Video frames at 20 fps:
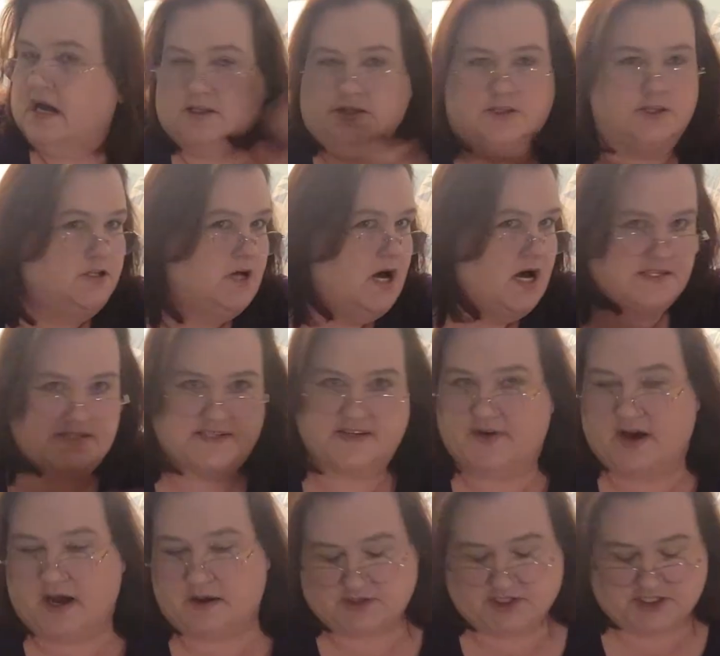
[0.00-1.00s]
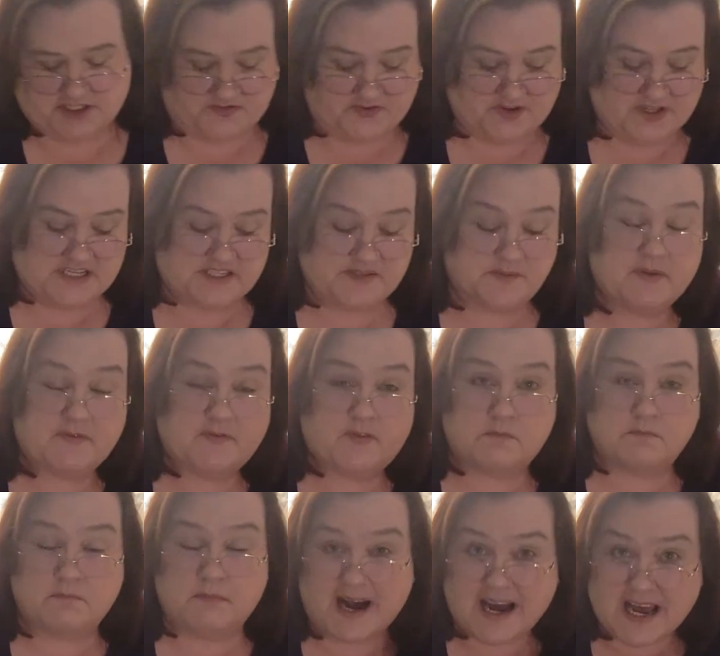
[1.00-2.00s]
Lots of options for this. But
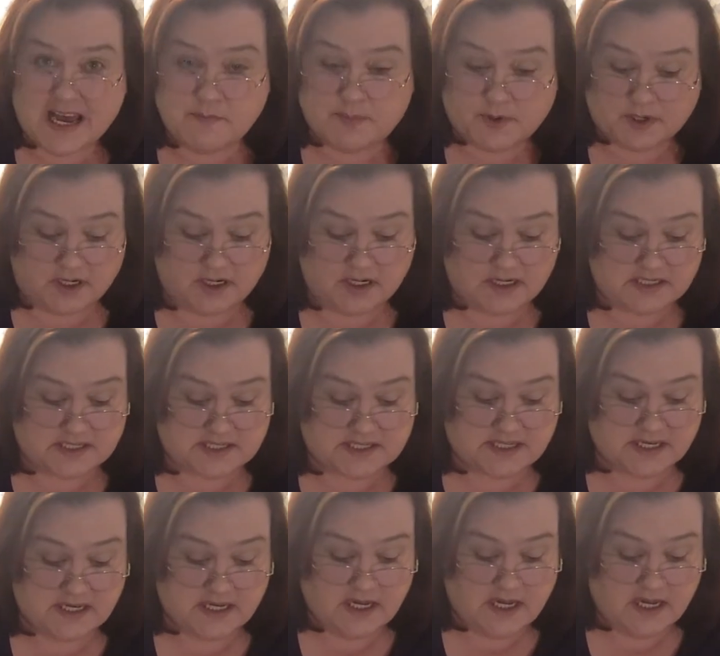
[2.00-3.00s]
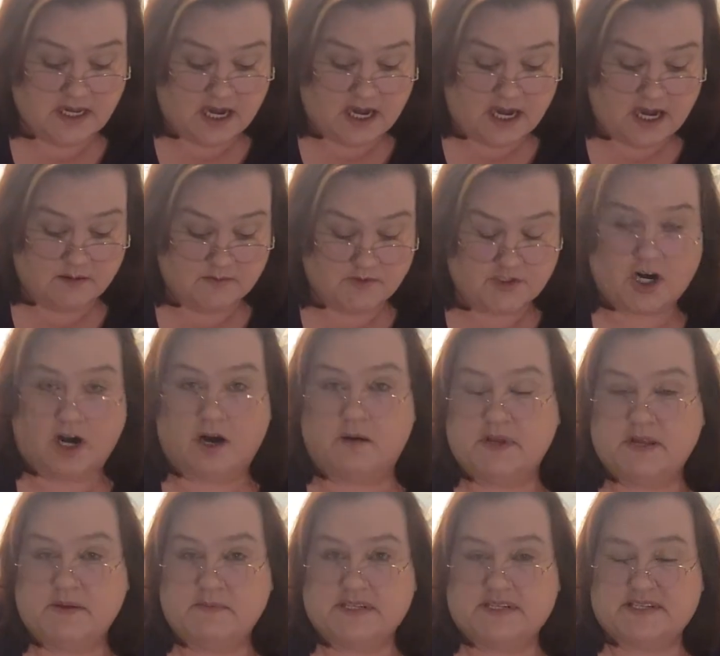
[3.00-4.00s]
for my books,
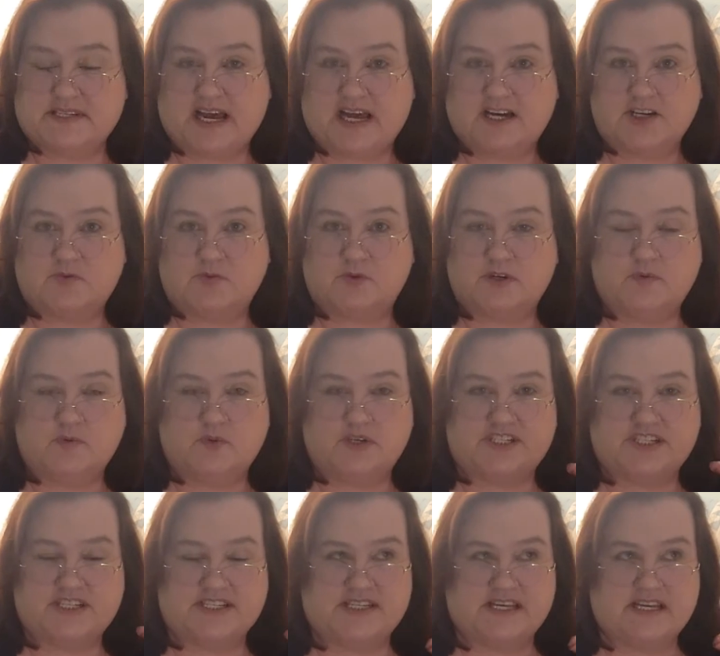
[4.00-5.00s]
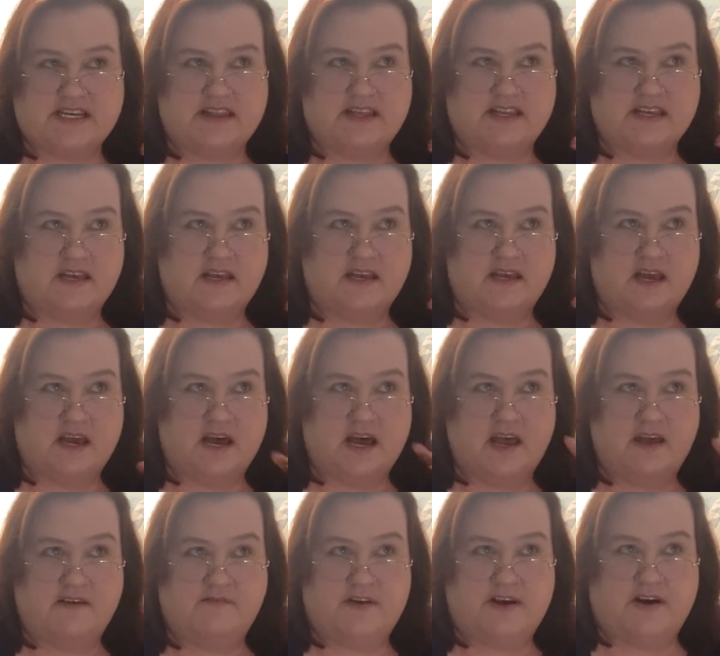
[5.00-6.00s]
Charming Miss Dashwood, which is in the
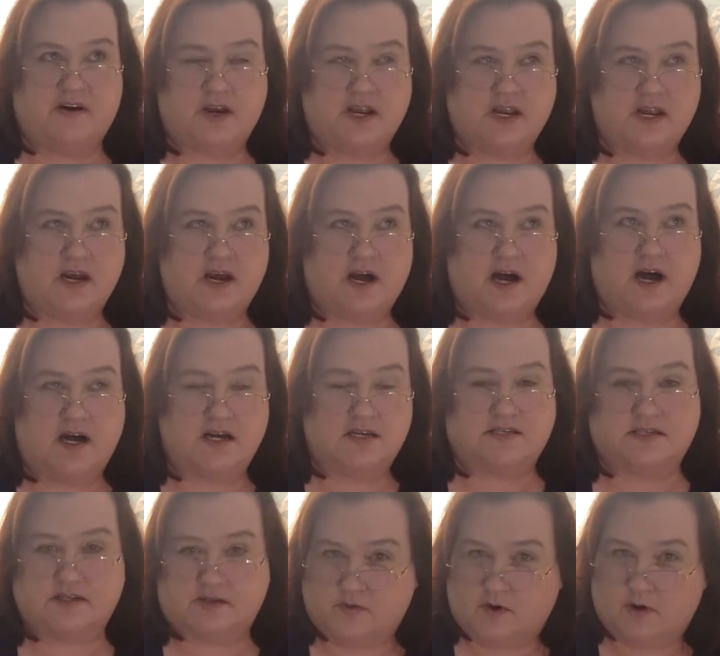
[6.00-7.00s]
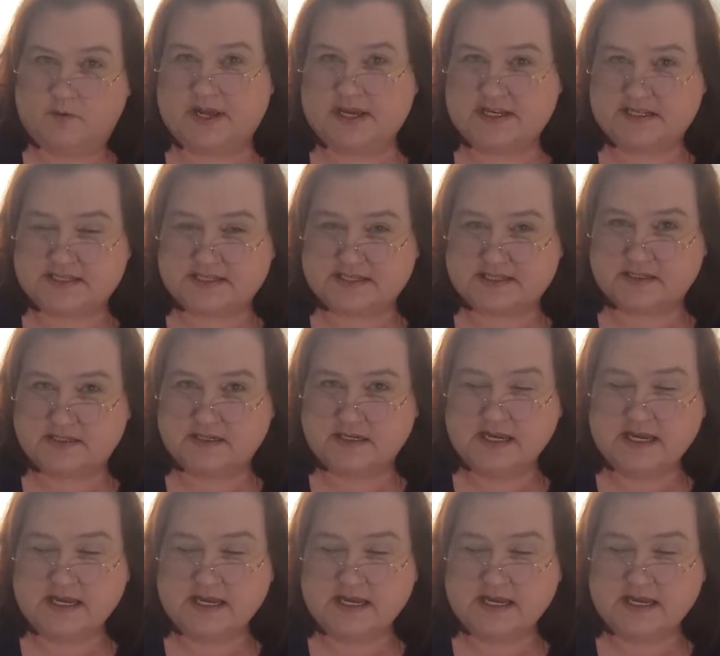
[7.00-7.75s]
A Very Austen Romance.